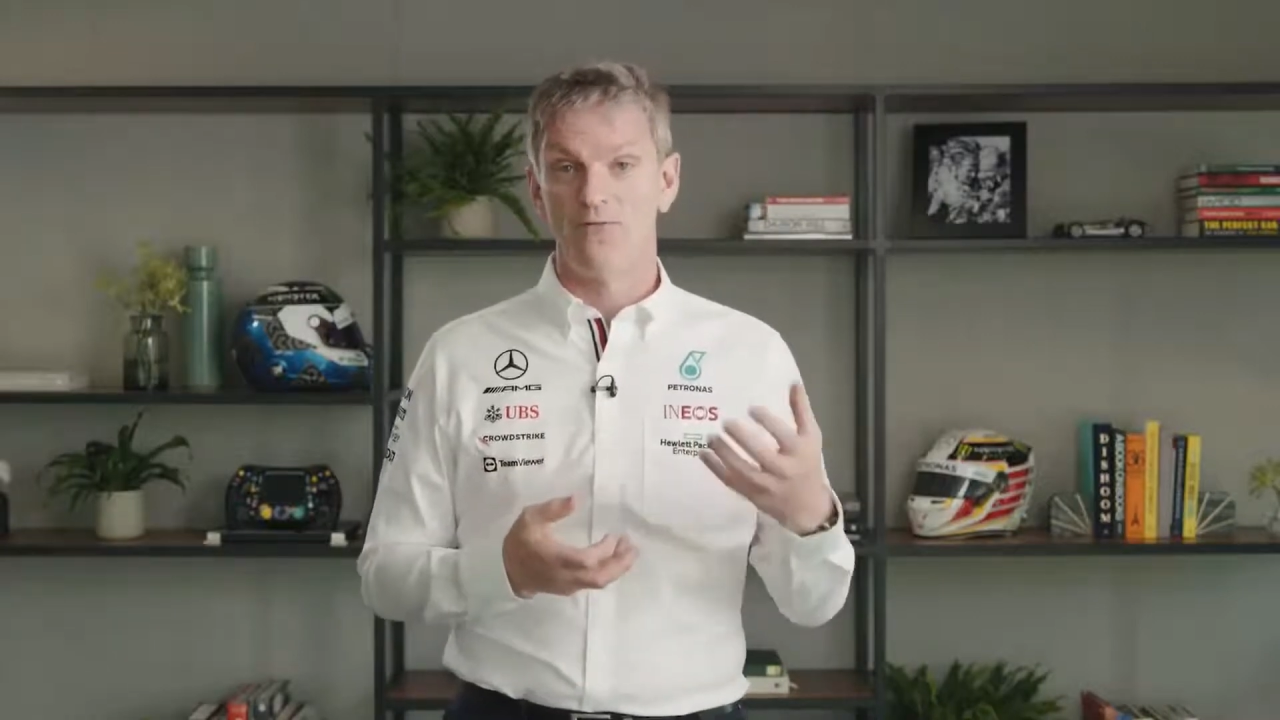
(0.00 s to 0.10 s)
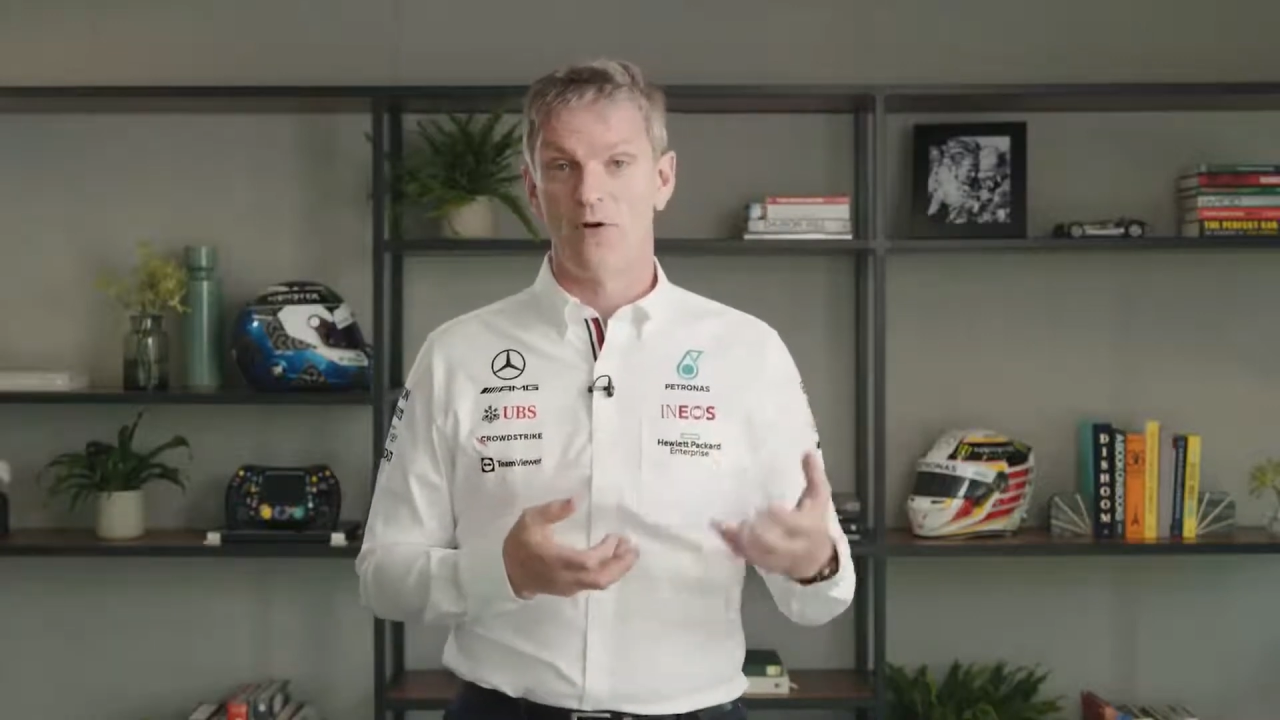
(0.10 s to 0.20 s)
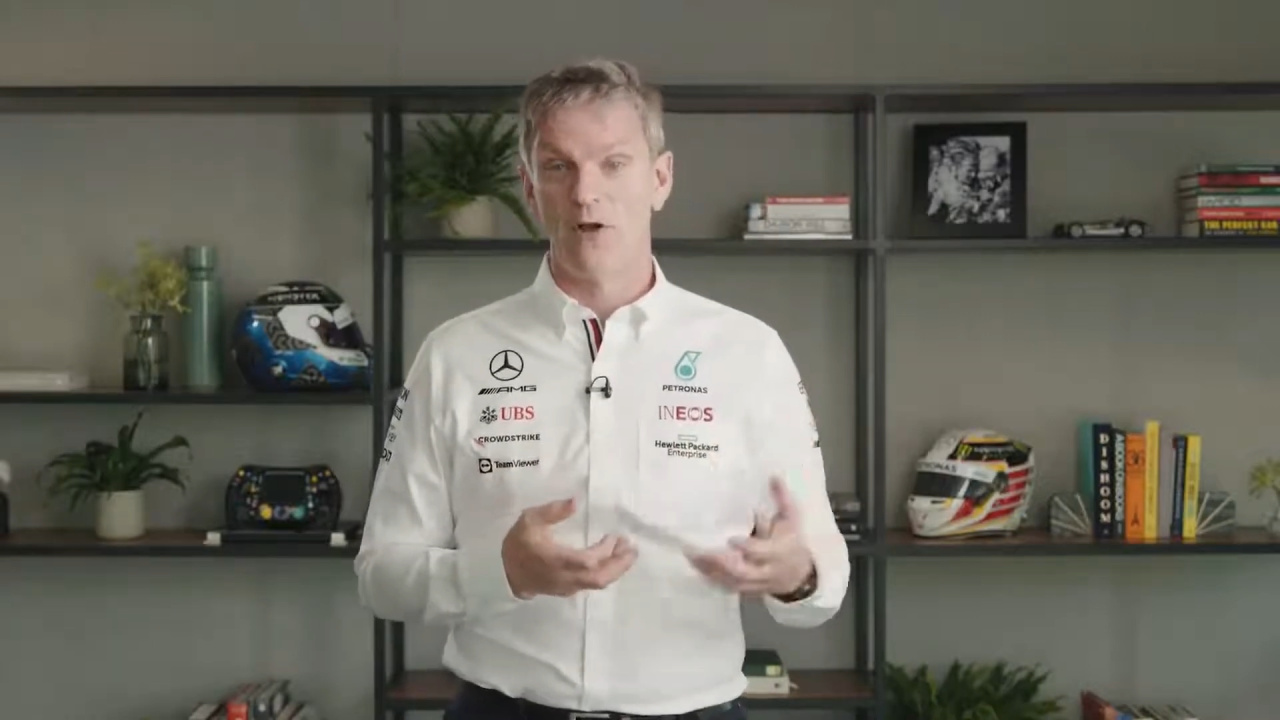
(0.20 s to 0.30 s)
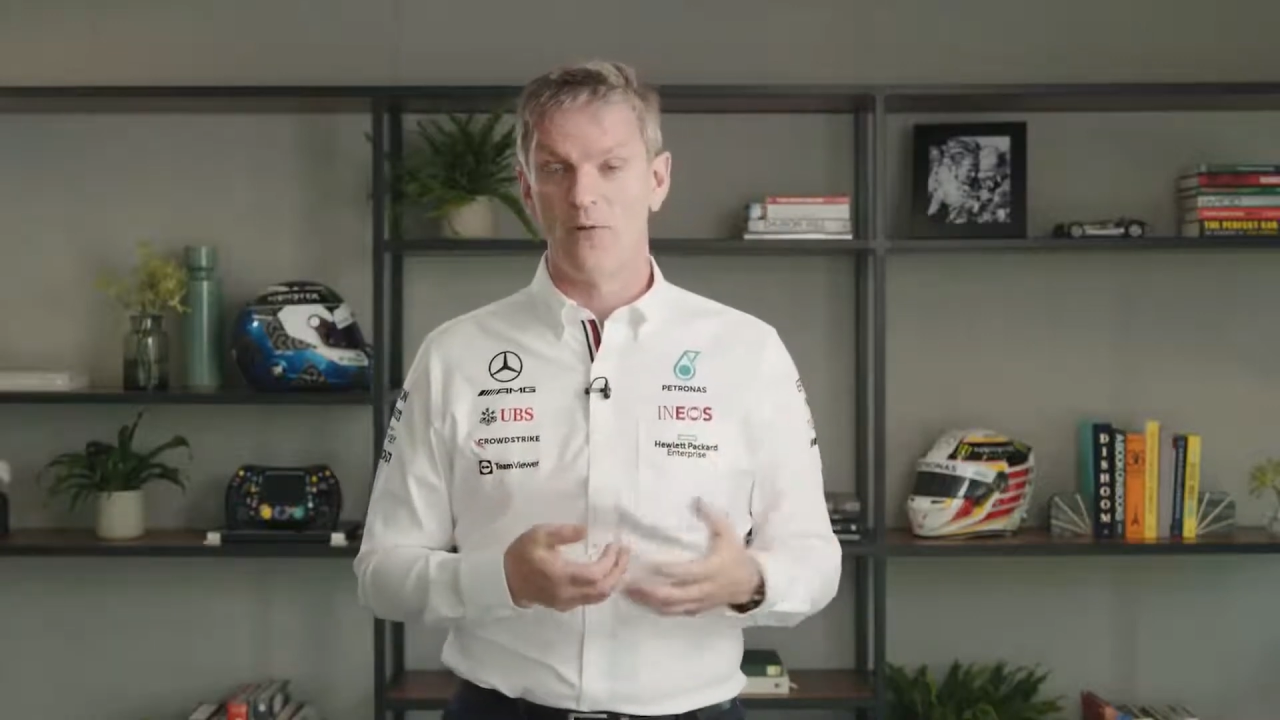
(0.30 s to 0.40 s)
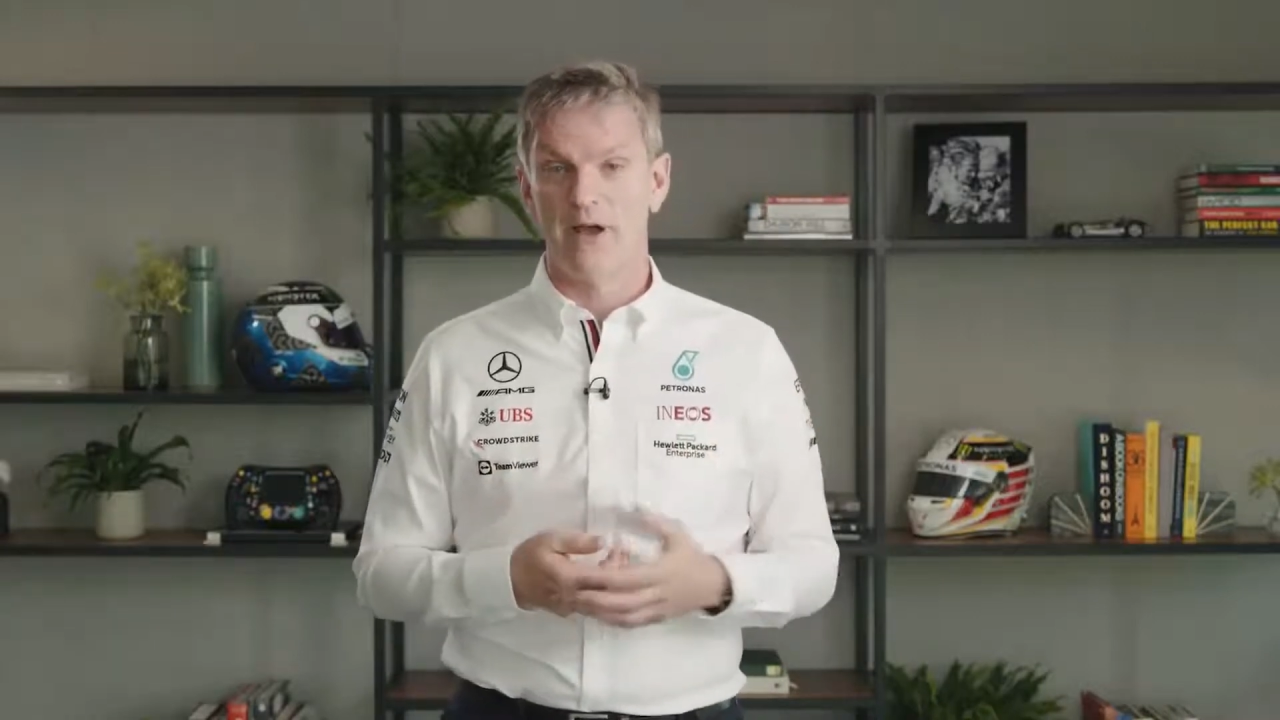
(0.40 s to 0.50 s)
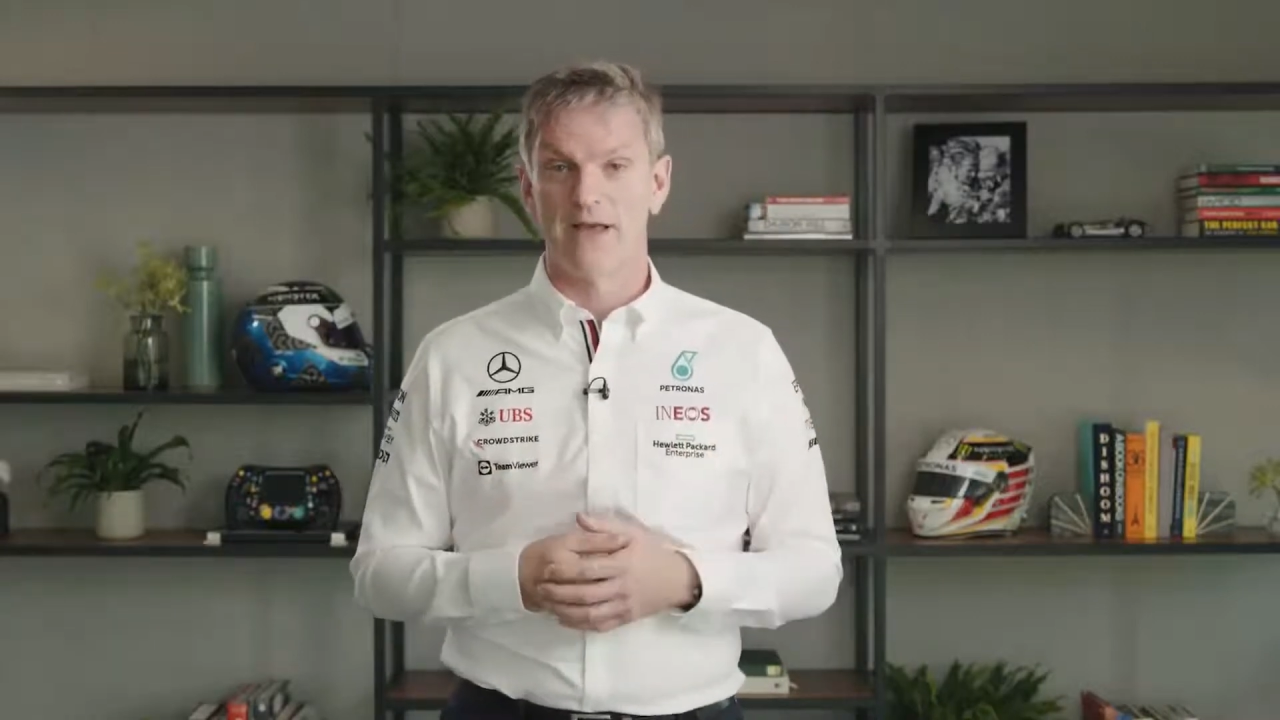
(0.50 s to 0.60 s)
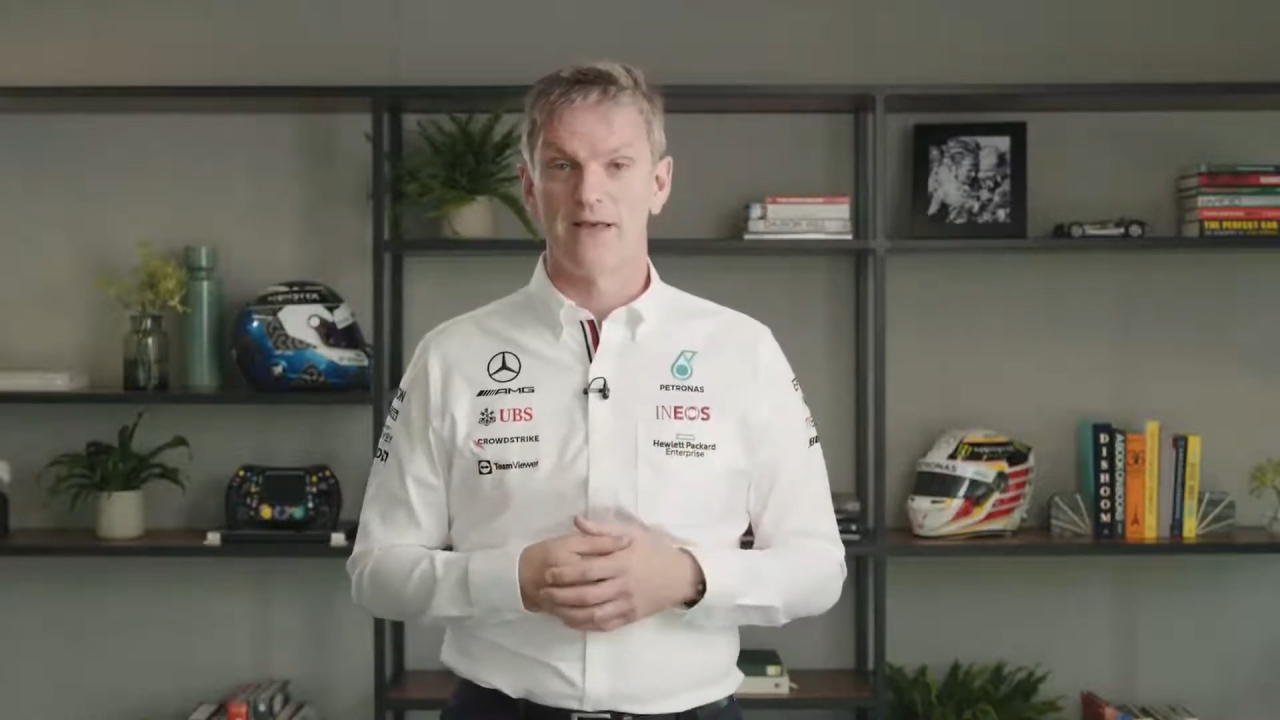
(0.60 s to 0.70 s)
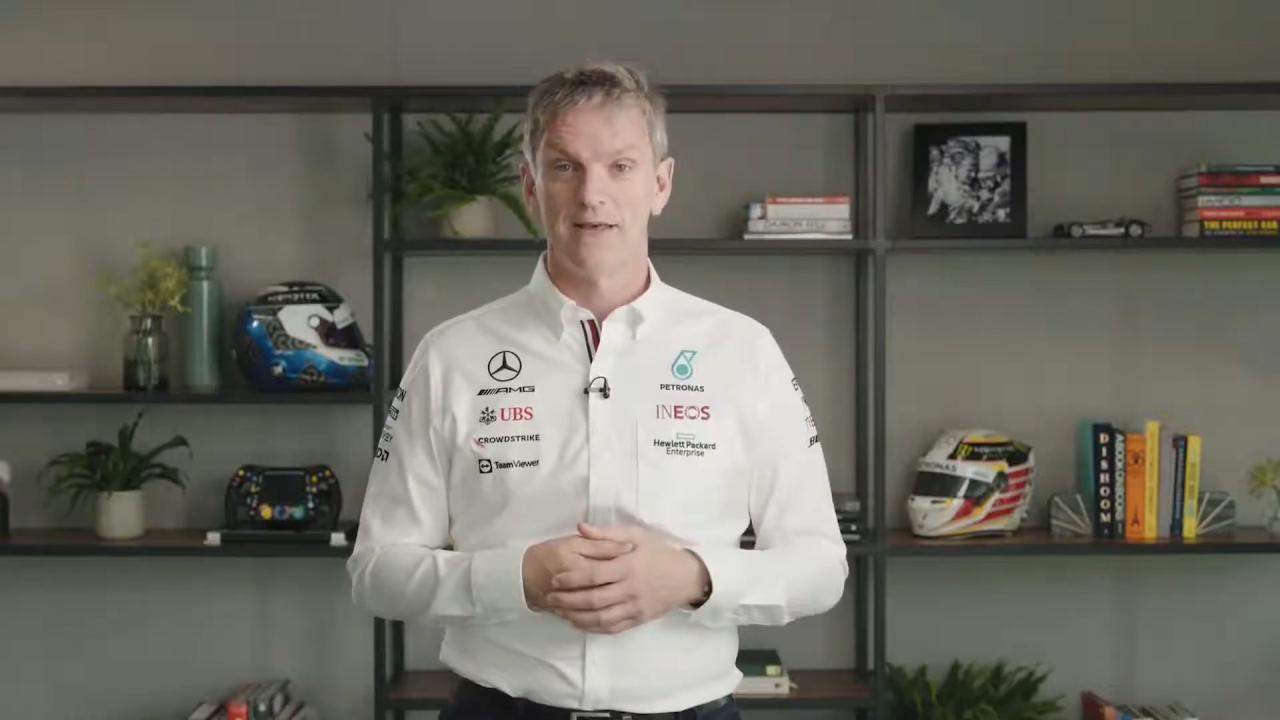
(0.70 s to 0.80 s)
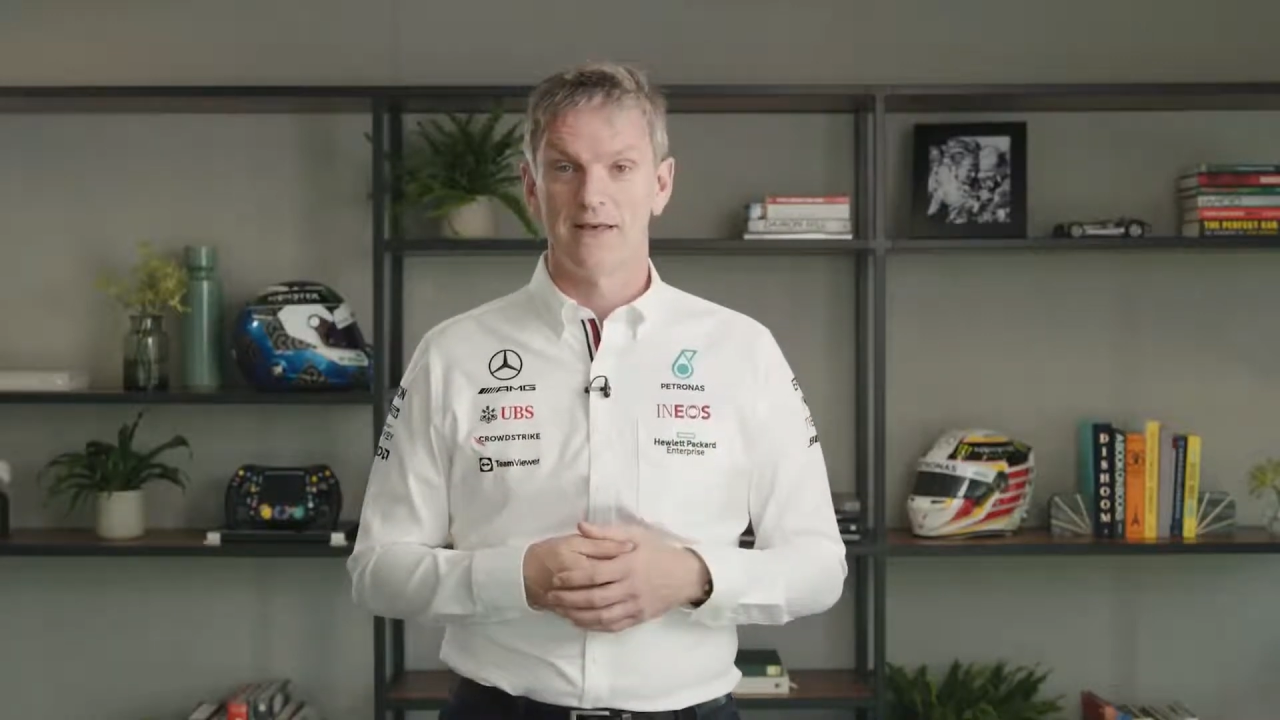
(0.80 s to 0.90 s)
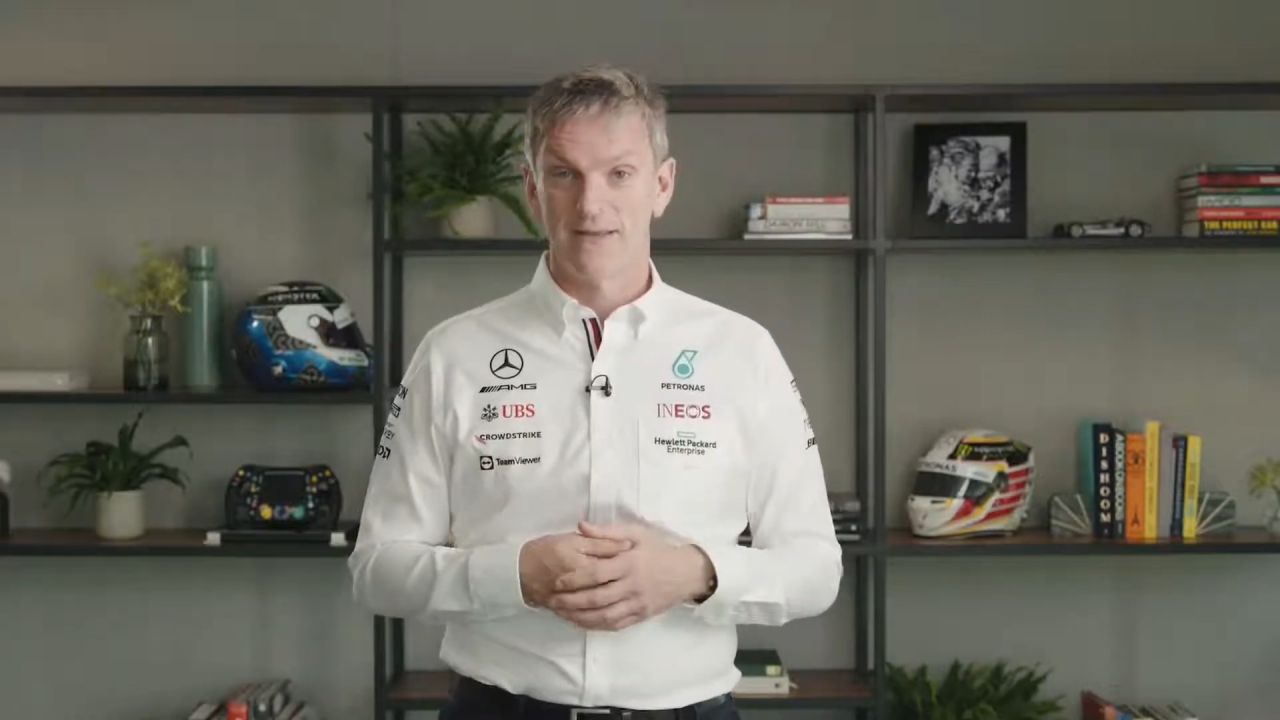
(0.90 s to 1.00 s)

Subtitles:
following